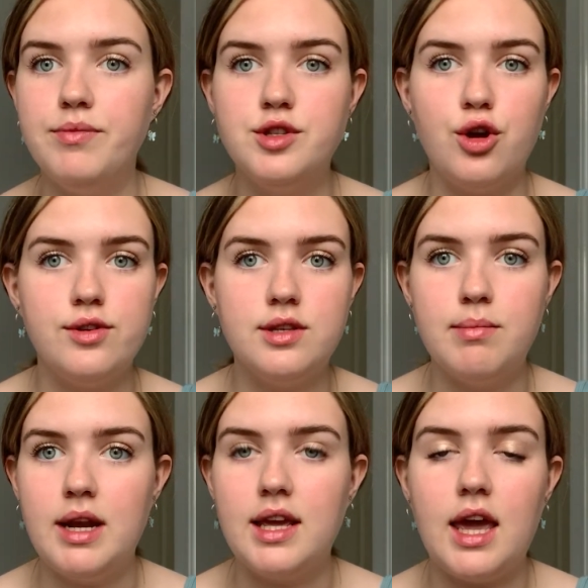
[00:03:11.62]
dose of
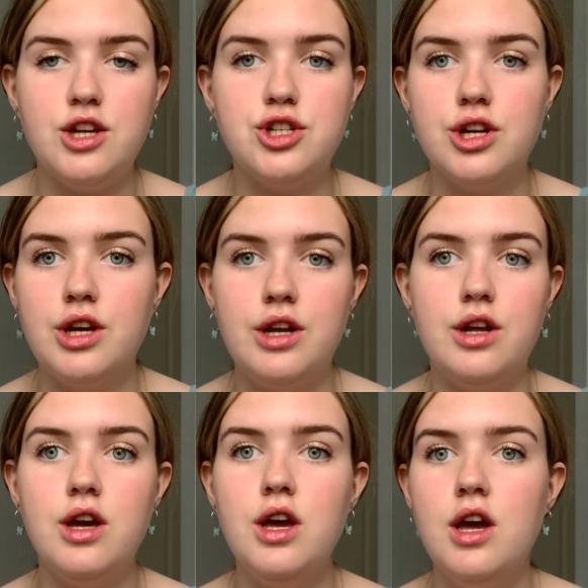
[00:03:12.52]
medication,
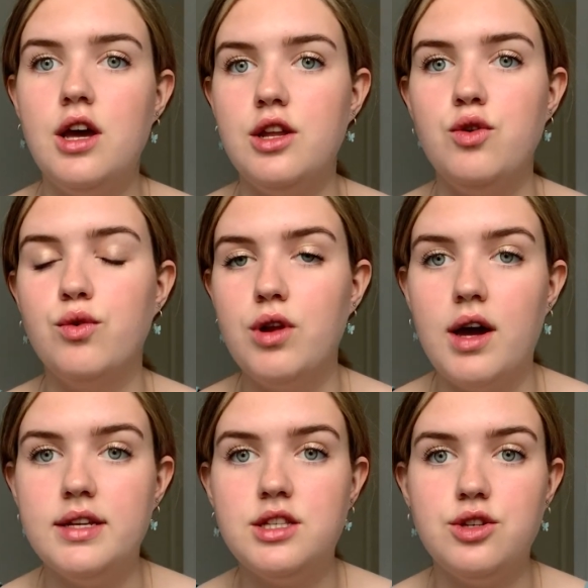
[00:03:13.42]
your
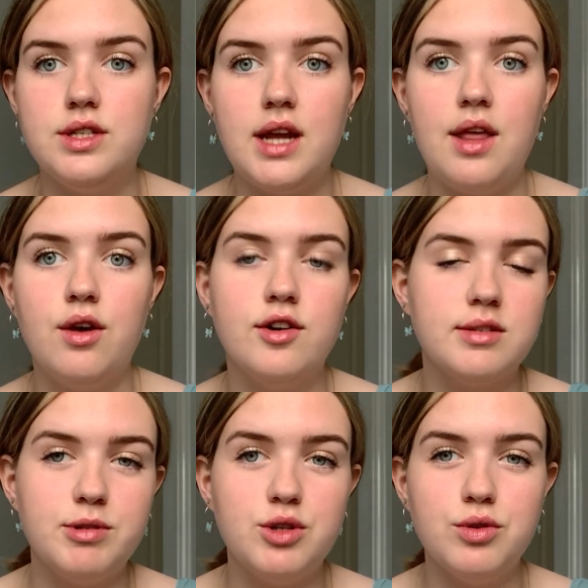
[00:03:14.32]
nights you stay in the
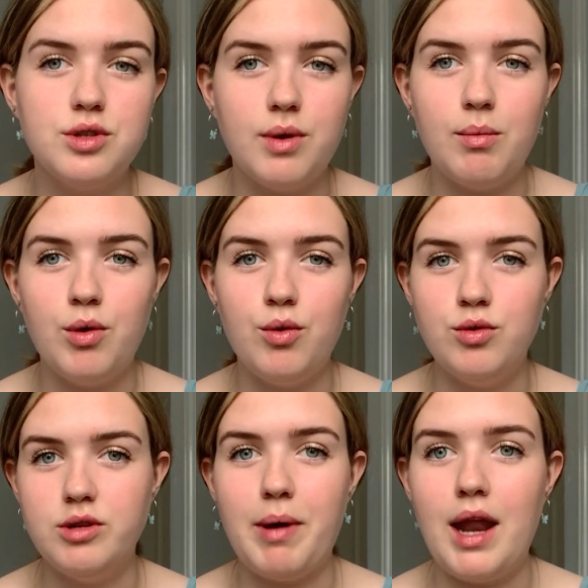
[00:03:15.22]
hospital, so it will all
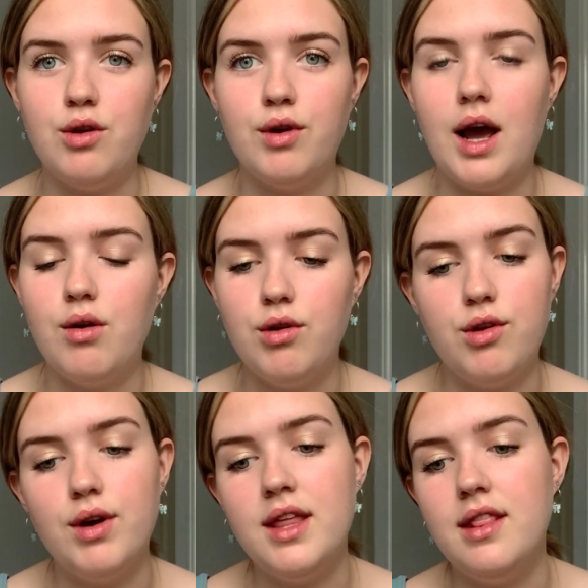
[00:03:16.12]
depend on how long
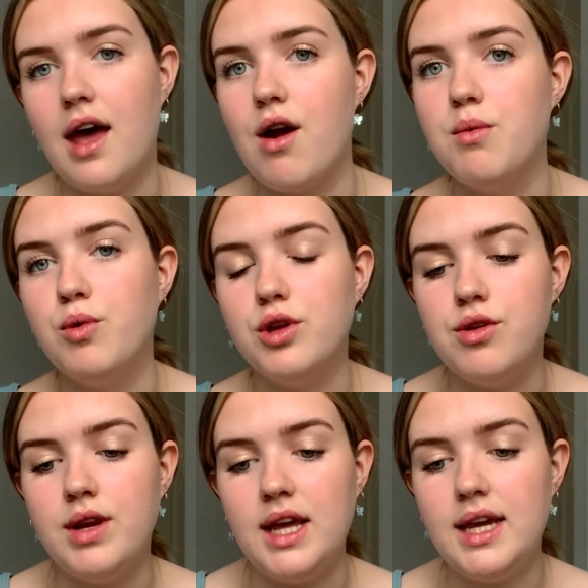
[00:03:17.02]
you're in there and what you
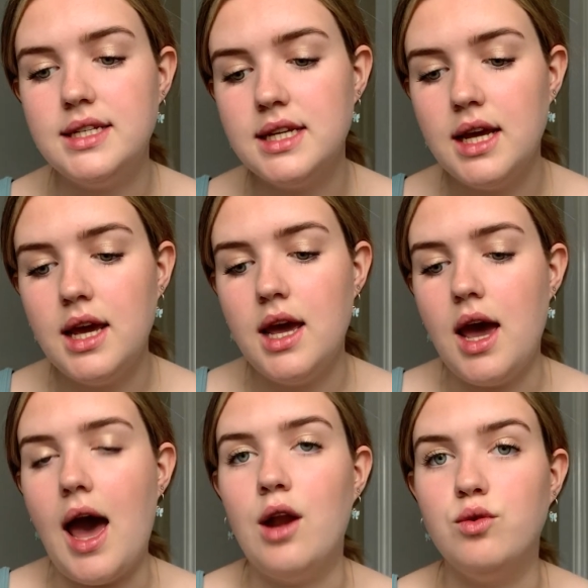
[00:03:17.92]
need.
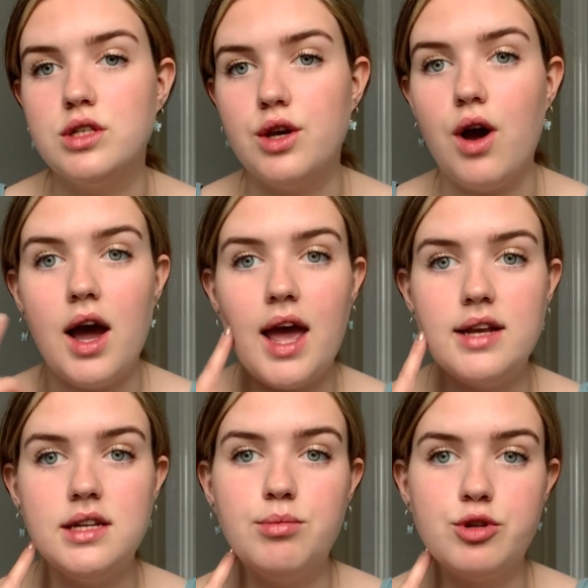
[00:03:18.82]
And also I had
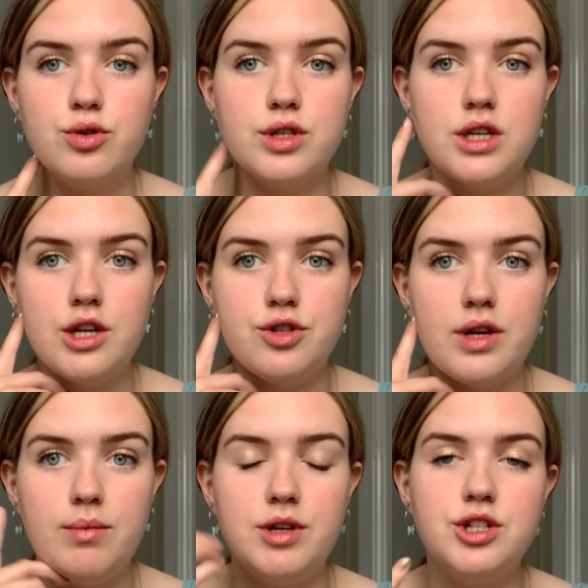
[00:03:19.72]
double jaw
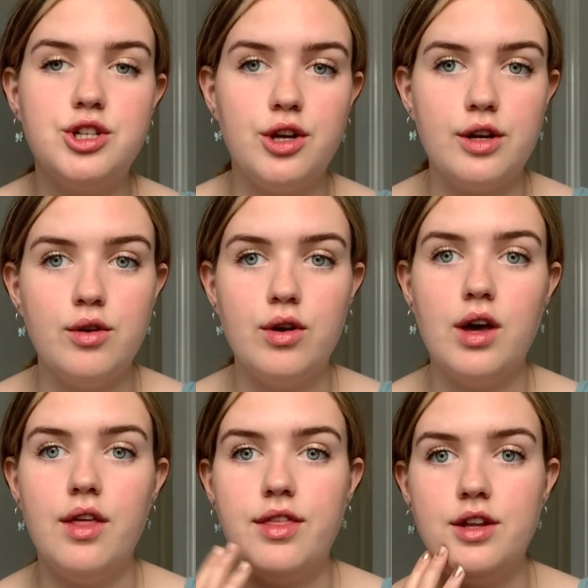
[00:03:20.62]
surgery, which took
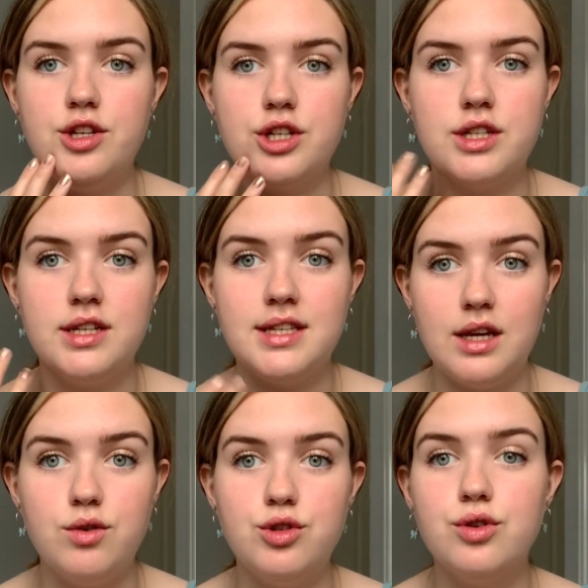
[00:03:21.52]
longer than just a
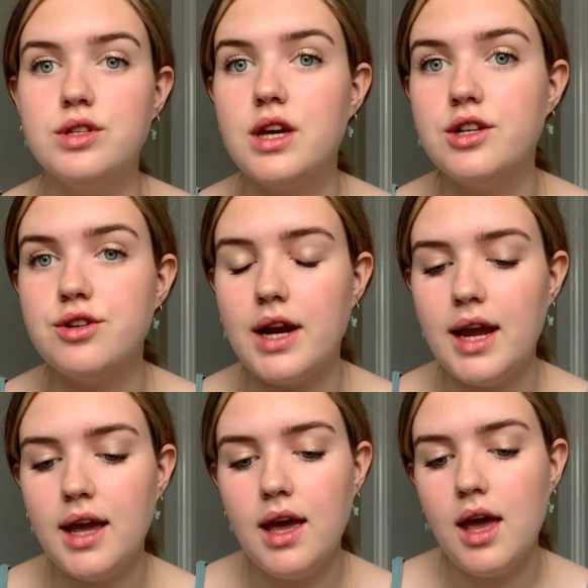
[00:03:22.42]
single jaw surgery.